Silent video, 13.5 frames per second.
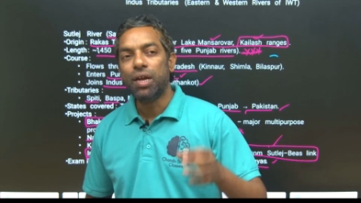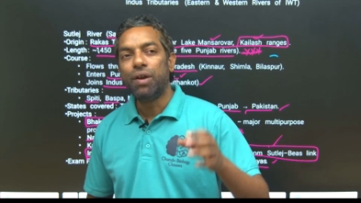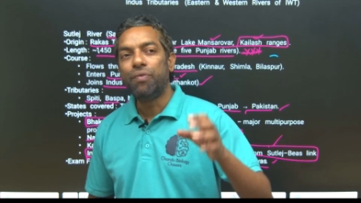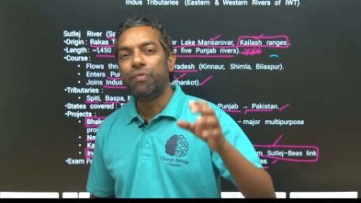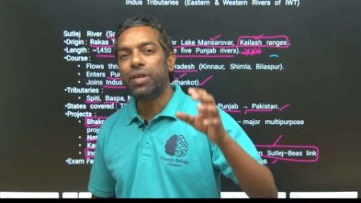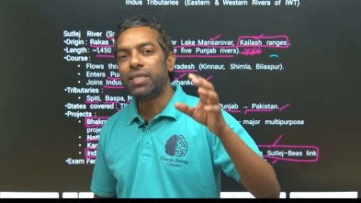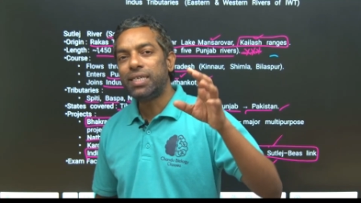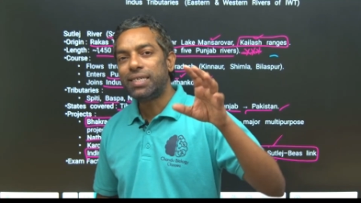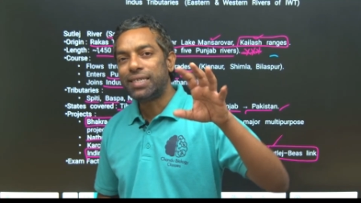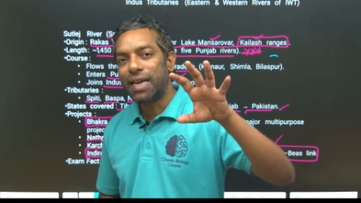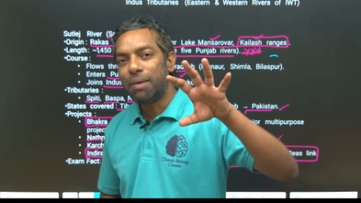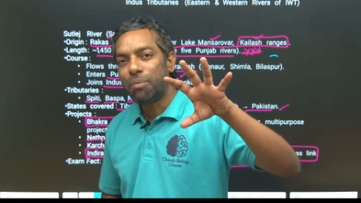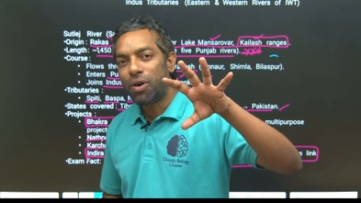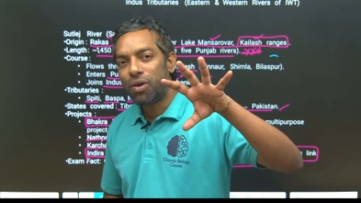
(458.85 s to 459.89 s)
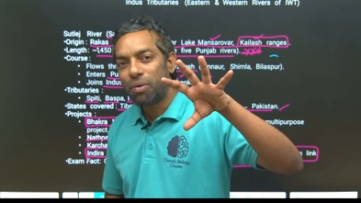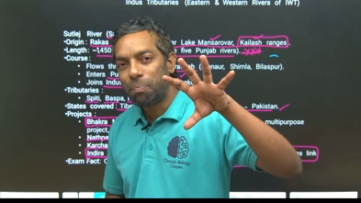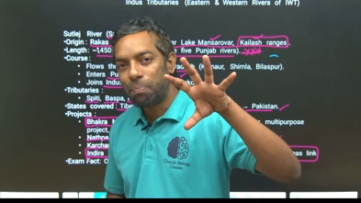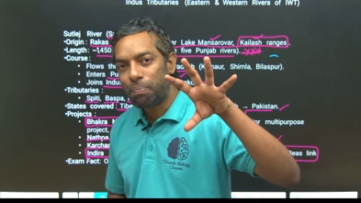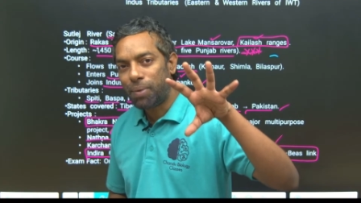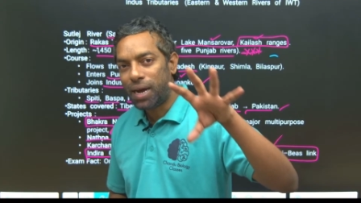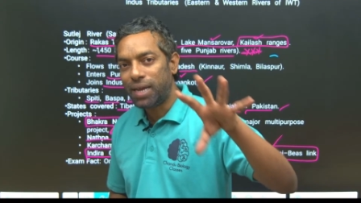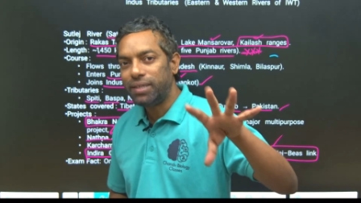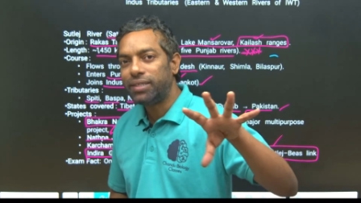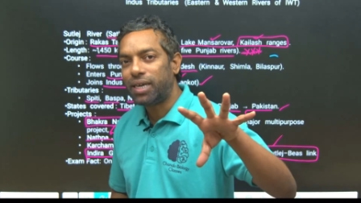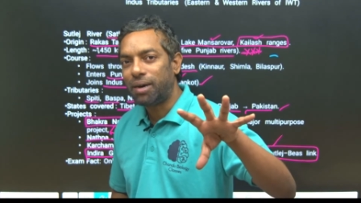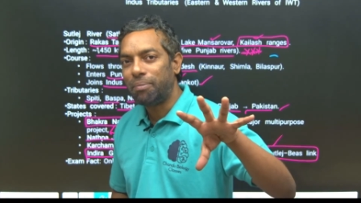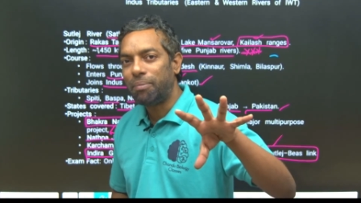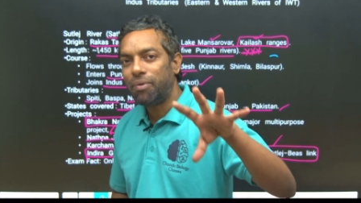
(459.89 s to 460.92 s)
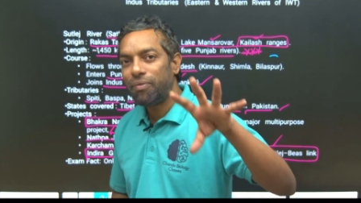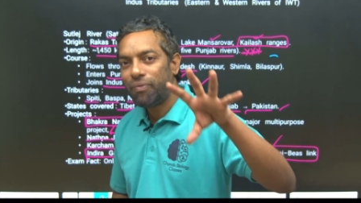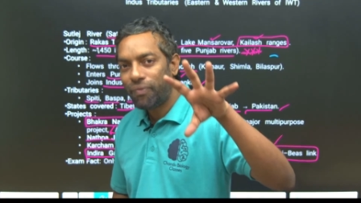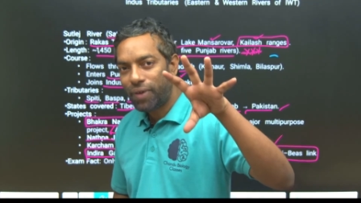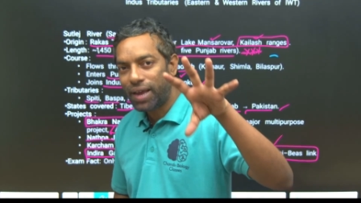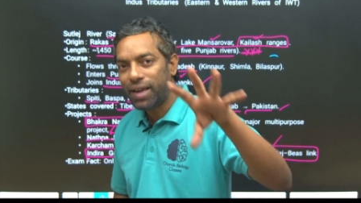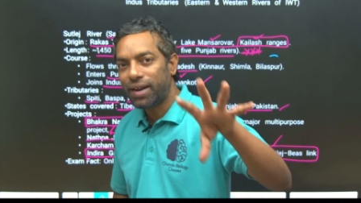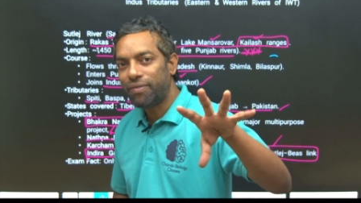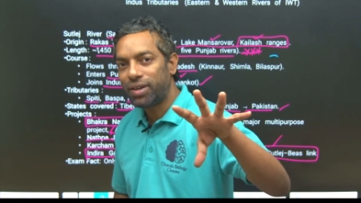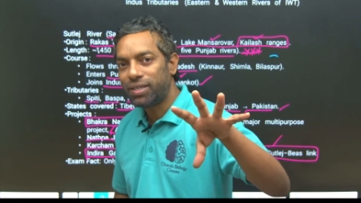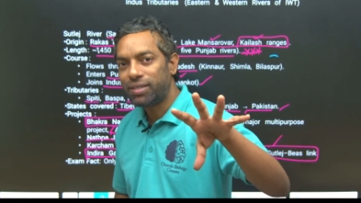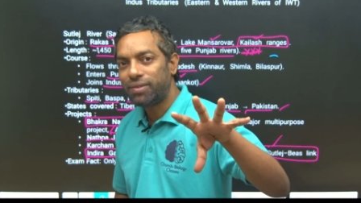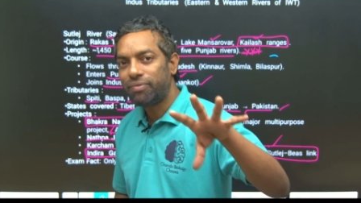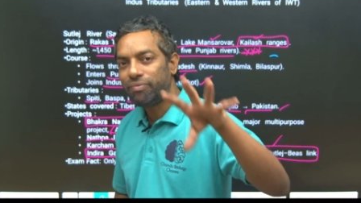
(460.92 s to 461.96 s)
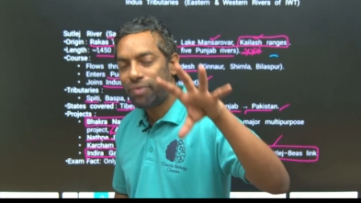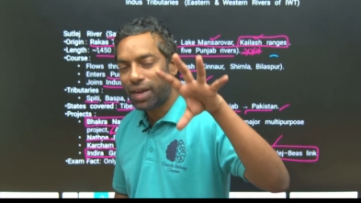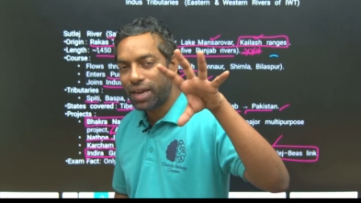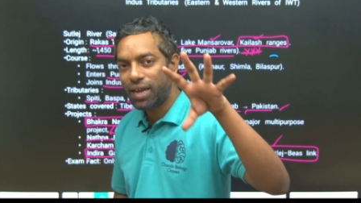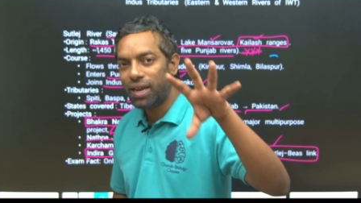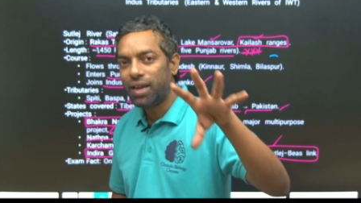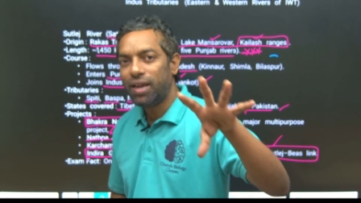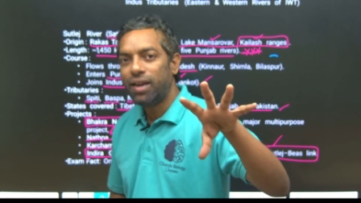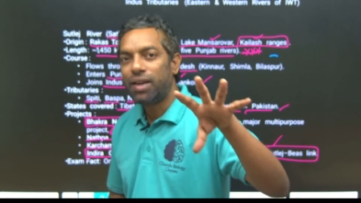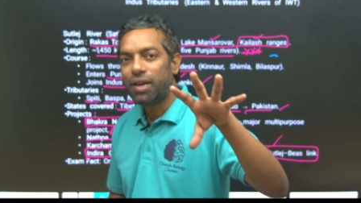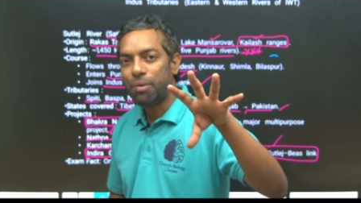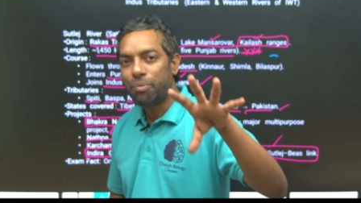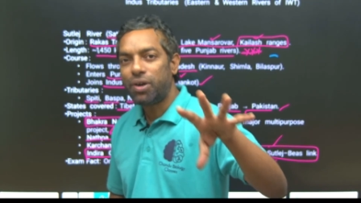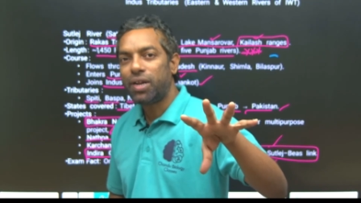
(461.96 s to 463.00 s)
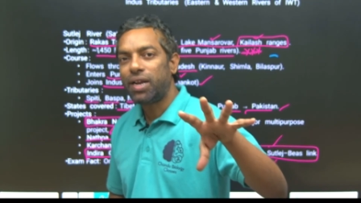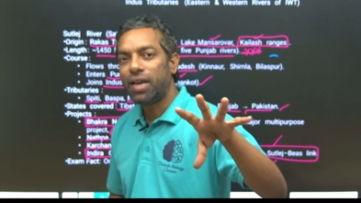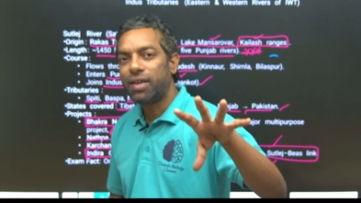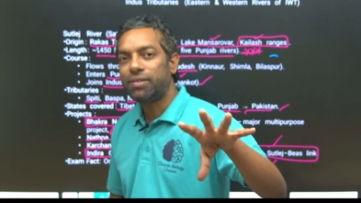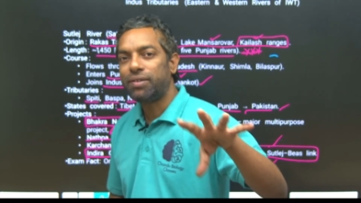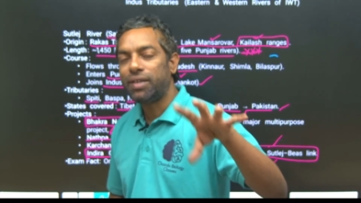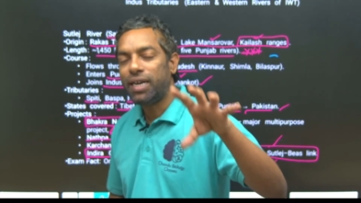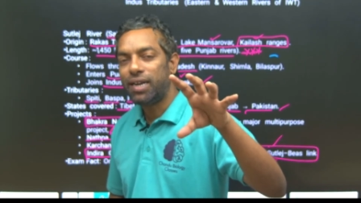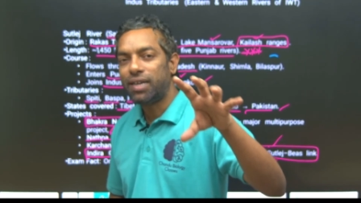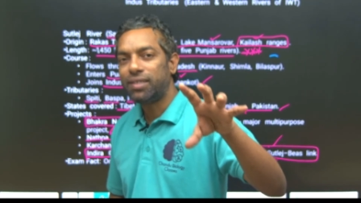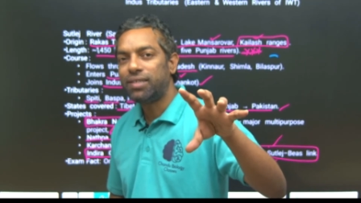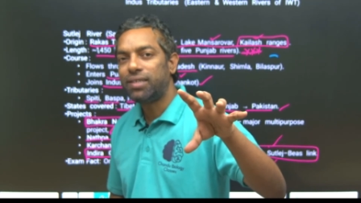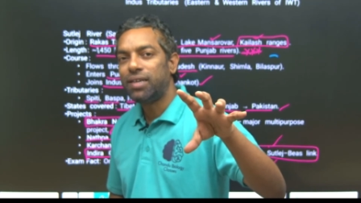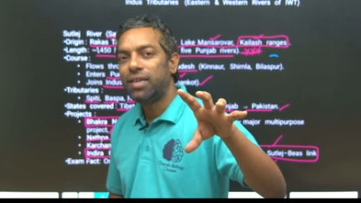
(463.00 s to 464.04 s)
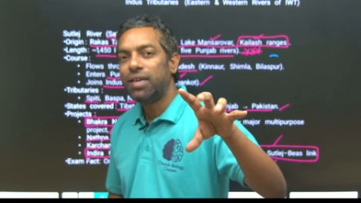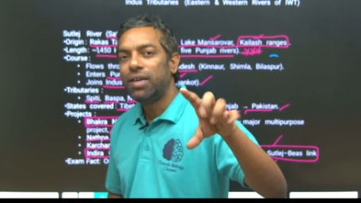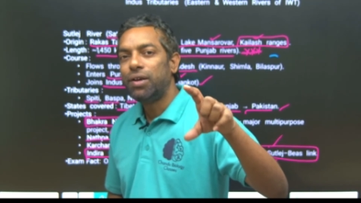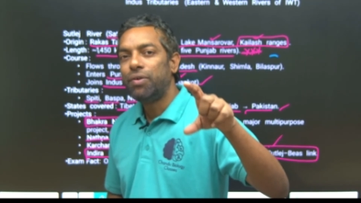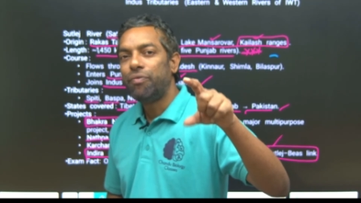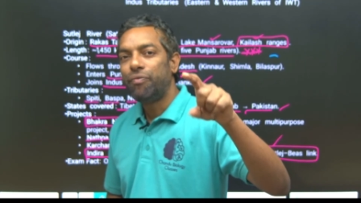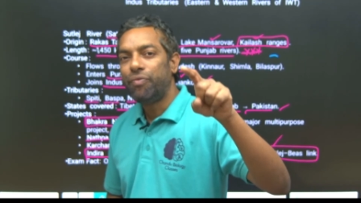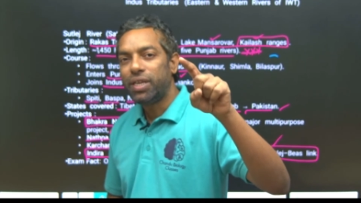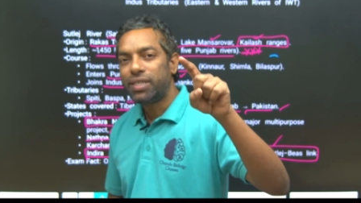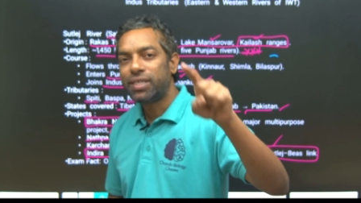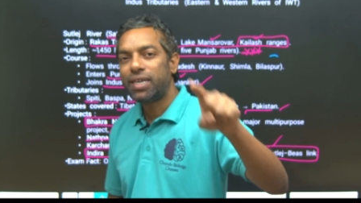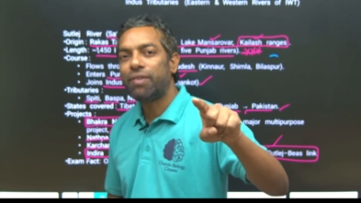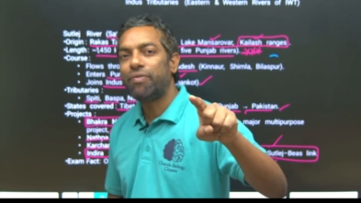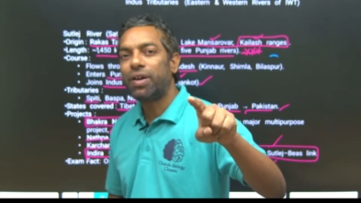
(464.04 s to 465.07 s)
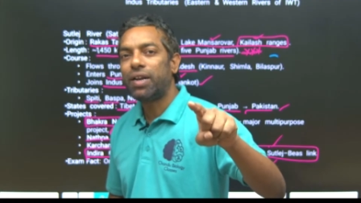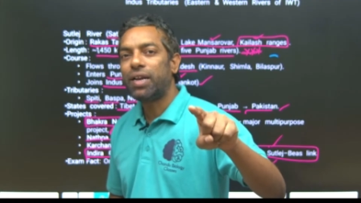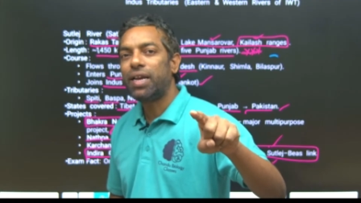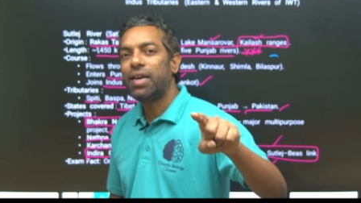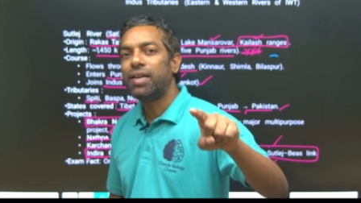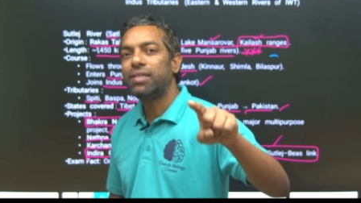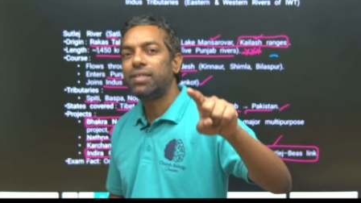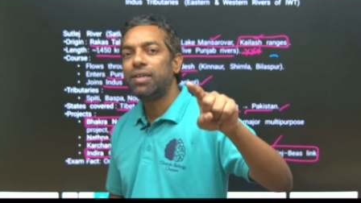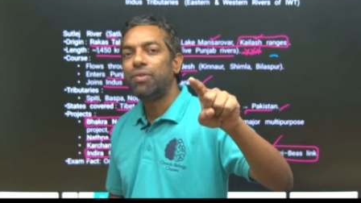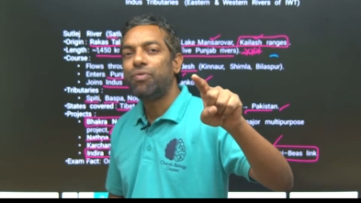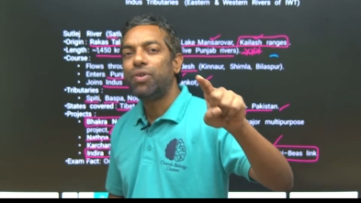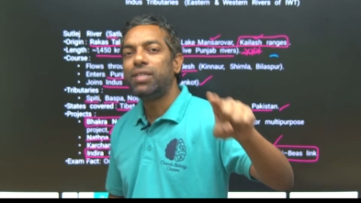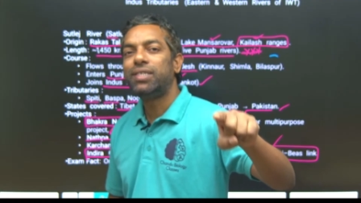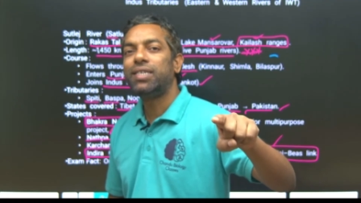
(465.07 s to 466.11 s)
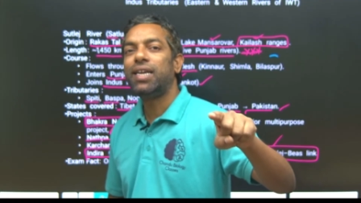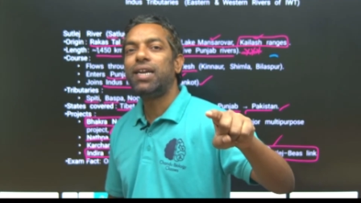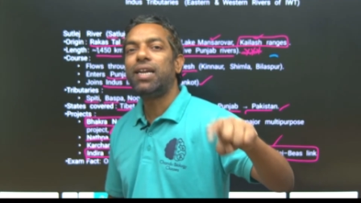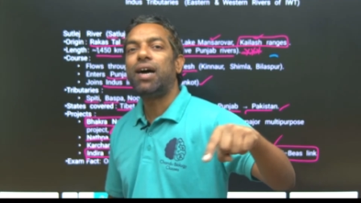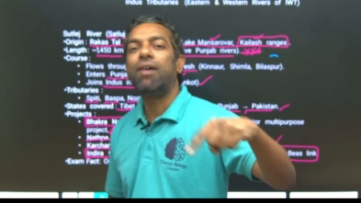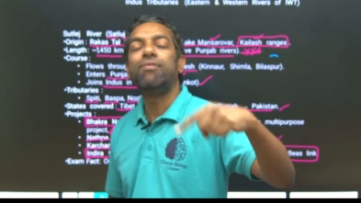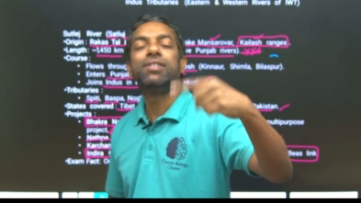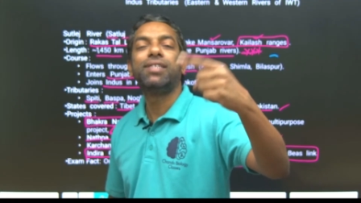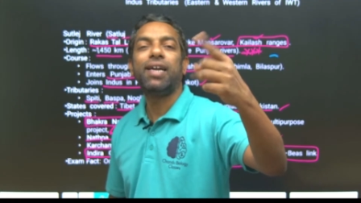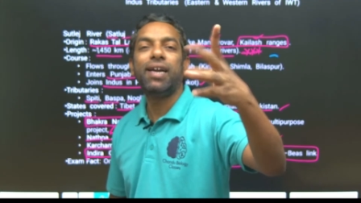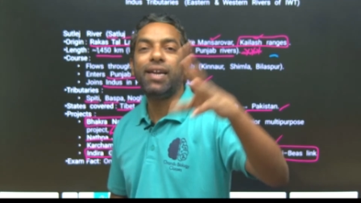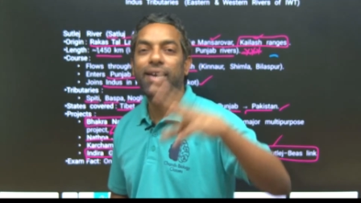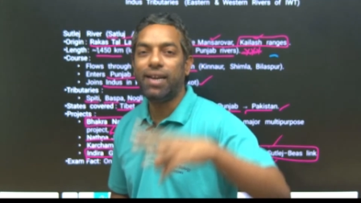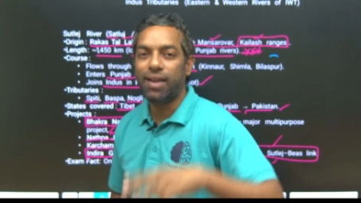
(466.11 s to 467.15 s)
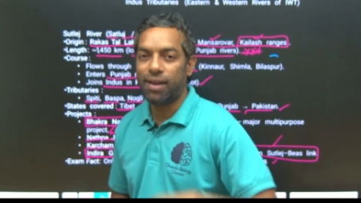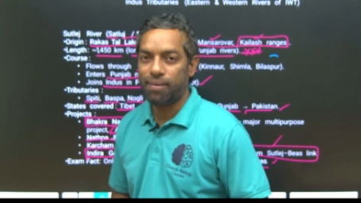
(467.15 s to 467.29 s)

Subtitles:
which is about Punjab, 5 rivers, 5 tributaries Indus. Which river is originate outside India?